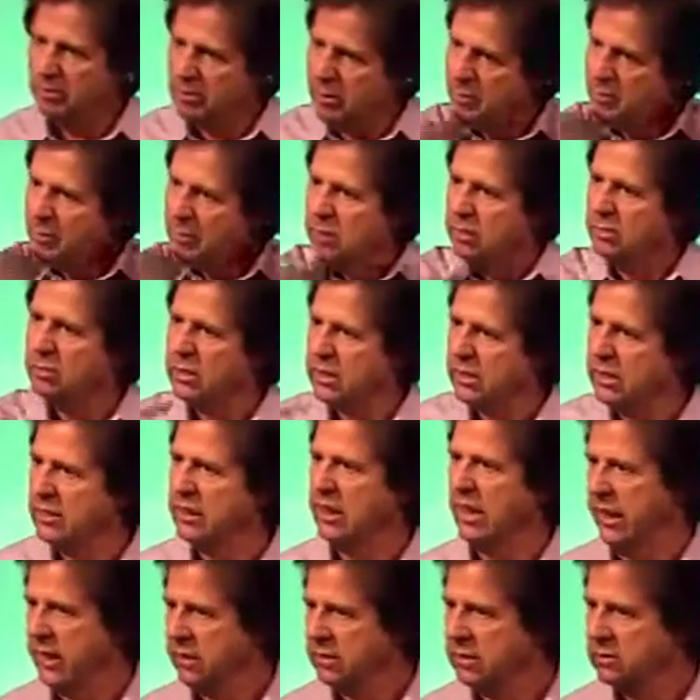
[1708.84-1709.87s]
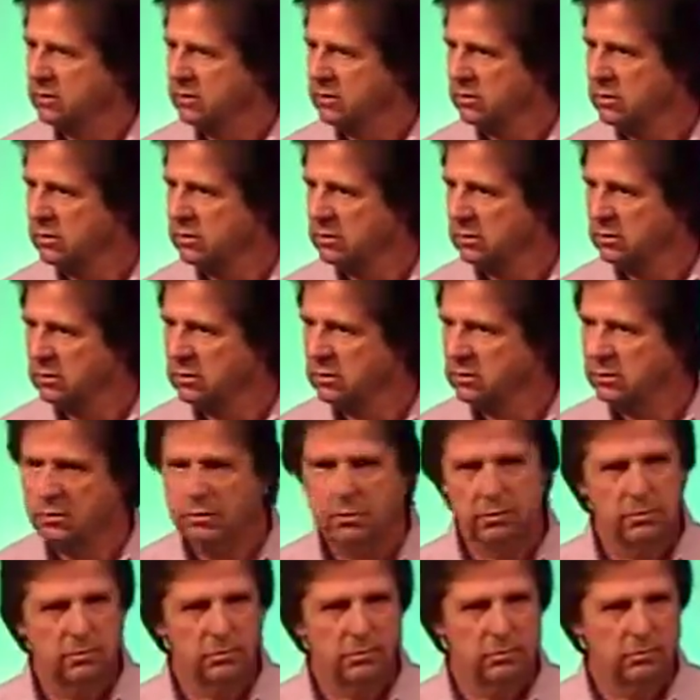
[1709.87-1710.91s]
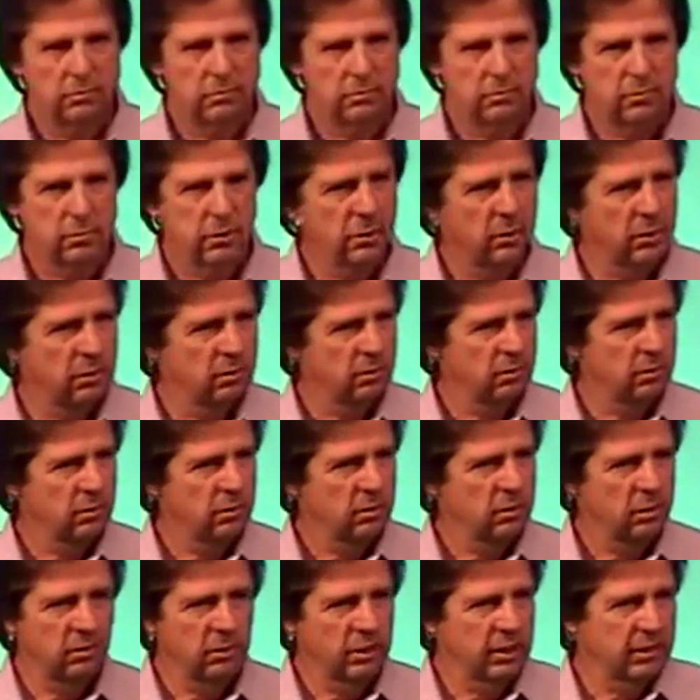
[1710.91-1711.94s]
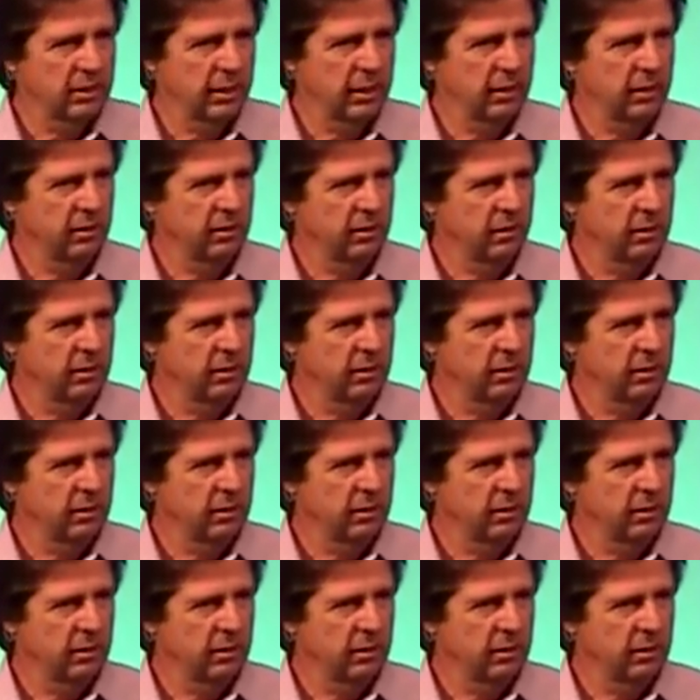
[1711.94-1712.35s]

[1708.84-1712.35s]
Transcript: people don't get that. You know, they don't get that.